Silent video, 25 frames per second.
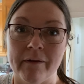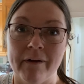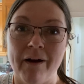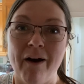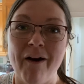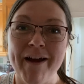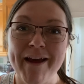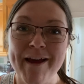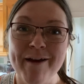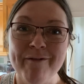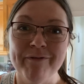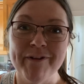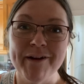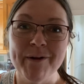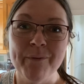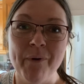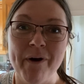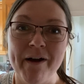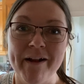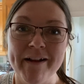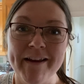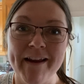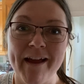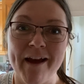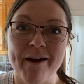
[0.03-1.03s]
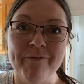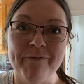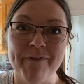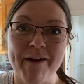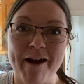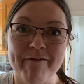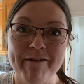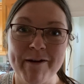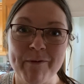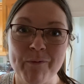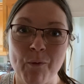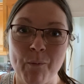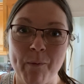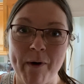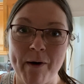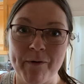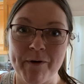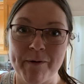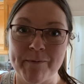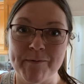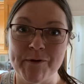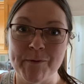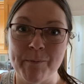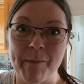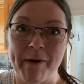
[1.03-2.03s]
Hi everyone, a very warm
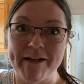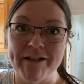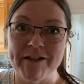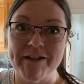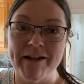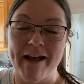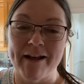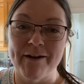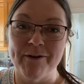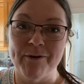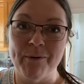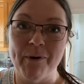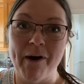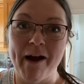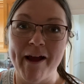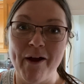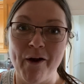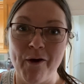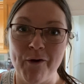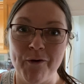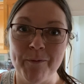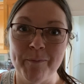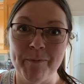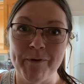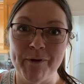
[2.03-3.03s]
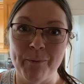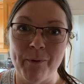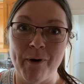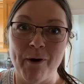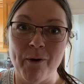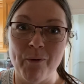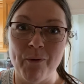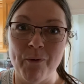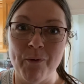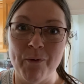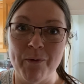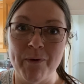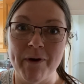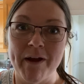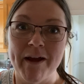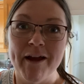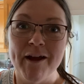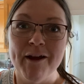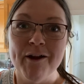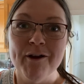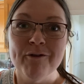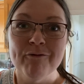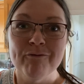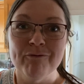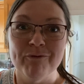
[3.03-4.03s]
welcome to my channel. I hope you are all
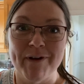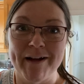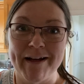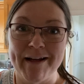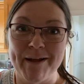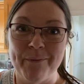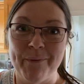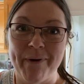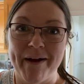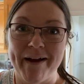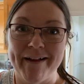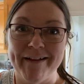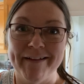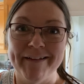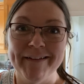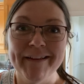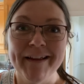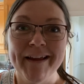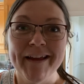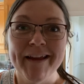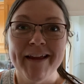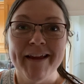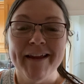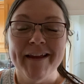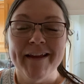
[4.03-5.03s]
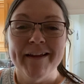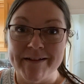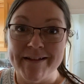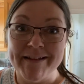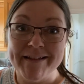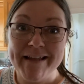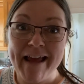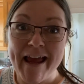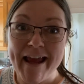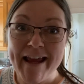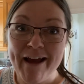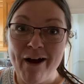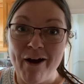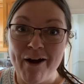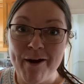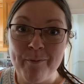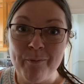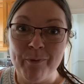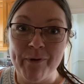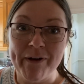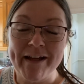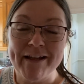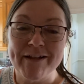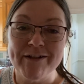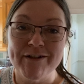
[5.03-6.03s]
really well. Today I am
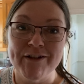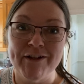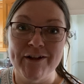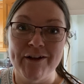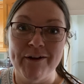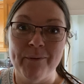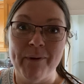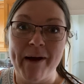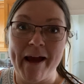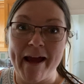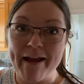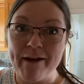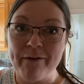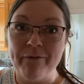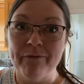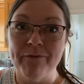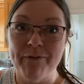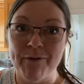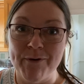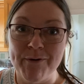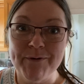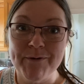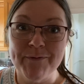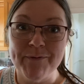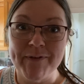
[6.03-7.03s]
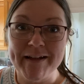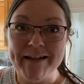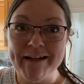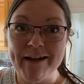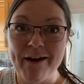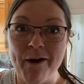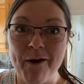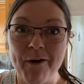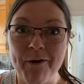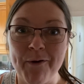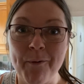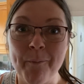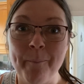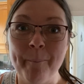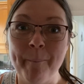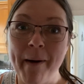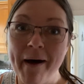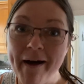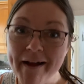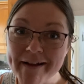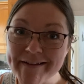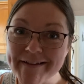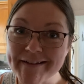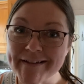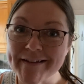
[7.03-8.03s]
bringing to you a food video,
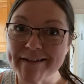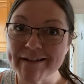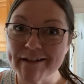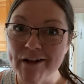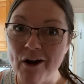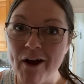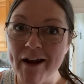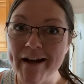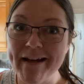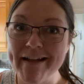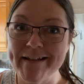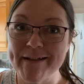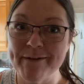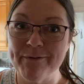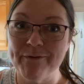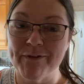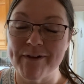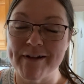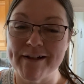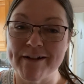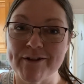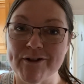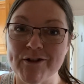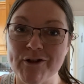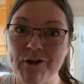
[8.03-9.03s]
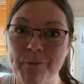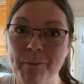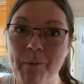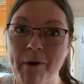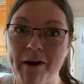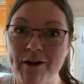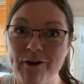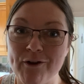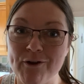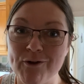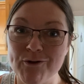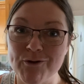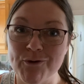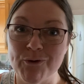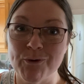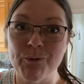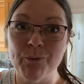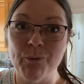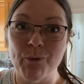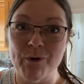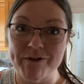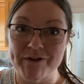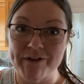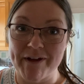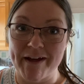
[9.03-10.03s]
but slightly different to my usual
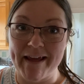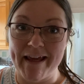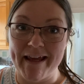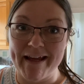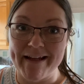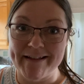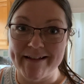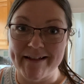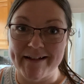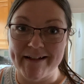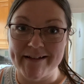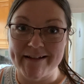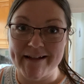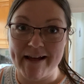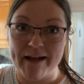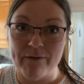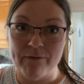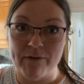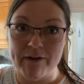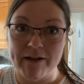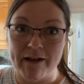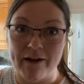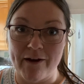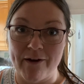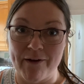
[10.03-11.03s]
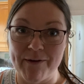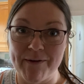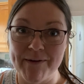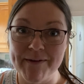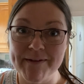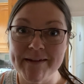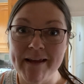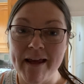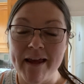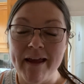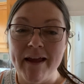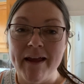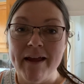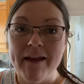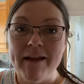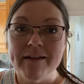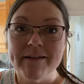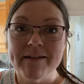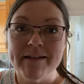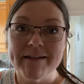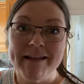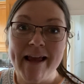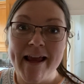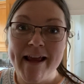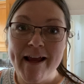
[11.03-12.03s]
what I eat in a day videos.
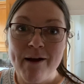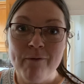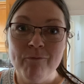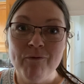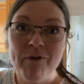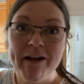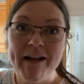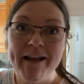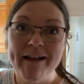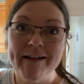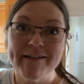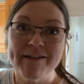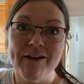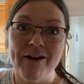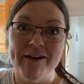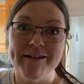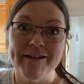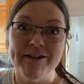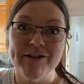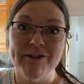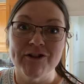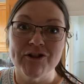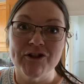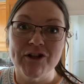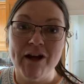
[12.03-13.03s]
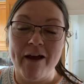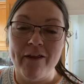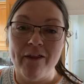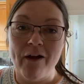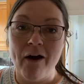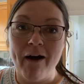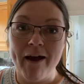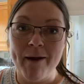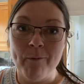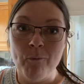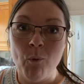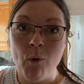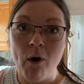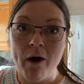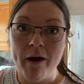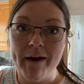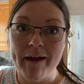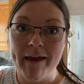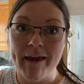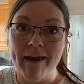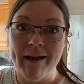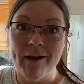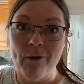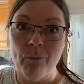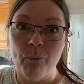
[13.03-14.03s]
Today I'm really excited to share that I'm
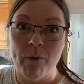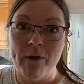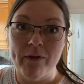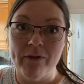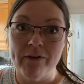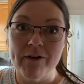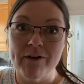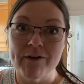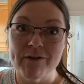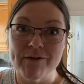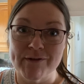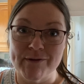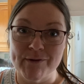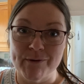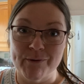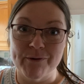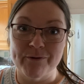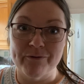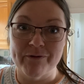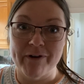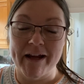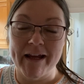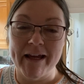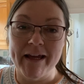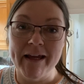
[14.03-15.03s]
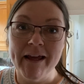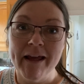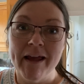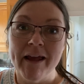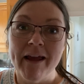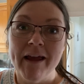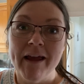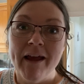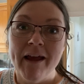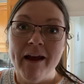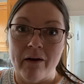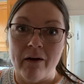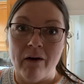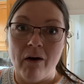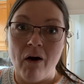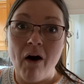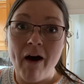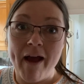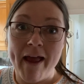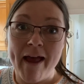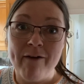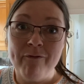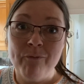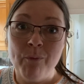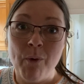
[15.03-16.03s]
working with Cosori. I
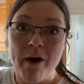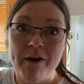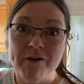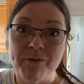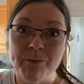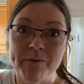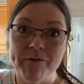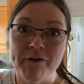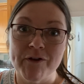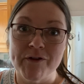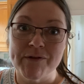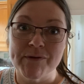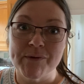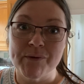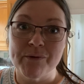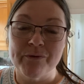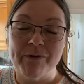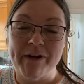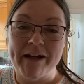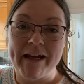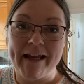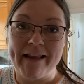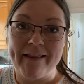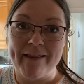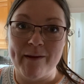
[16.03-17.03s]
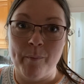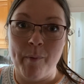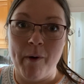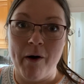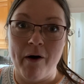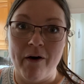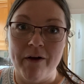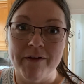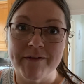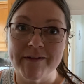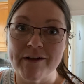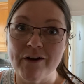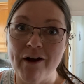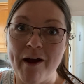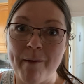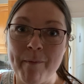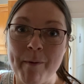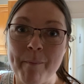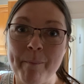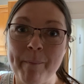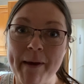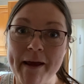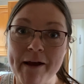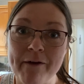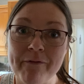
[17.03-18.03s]
have worked with Cosori in the past and I'm a
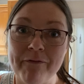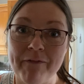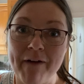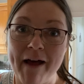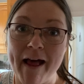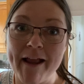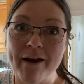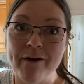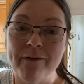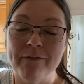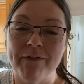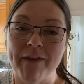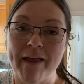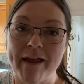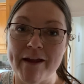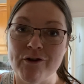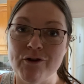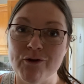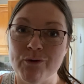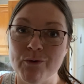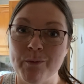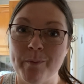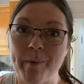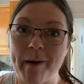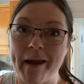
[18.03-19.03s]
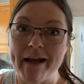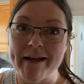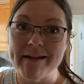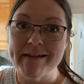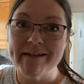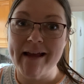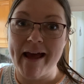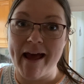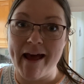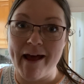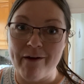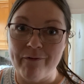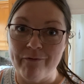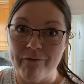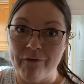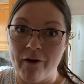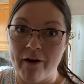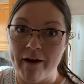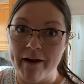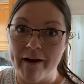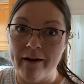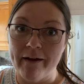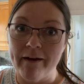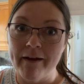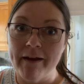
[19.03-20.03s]
big fan of their dual blaze air
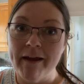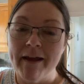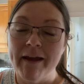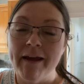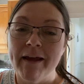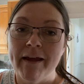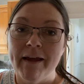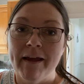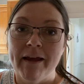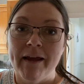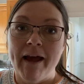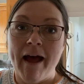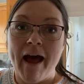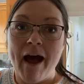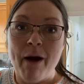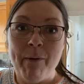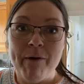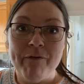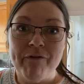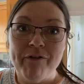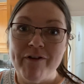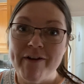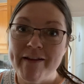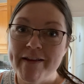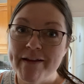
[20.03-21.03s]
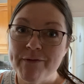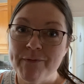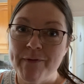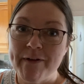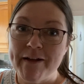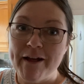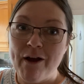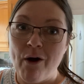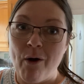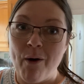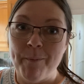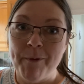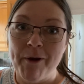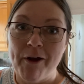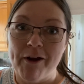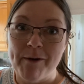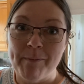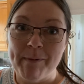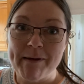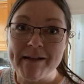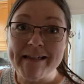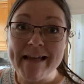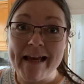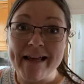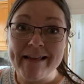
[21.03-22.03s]
fryer. However, in this video I'm going to
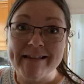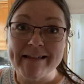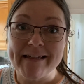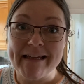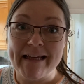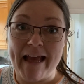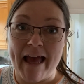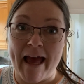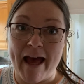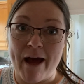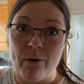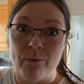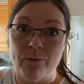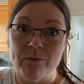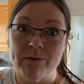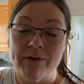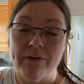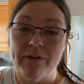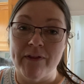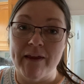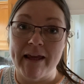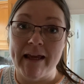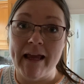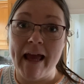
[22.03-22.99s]
be testing out the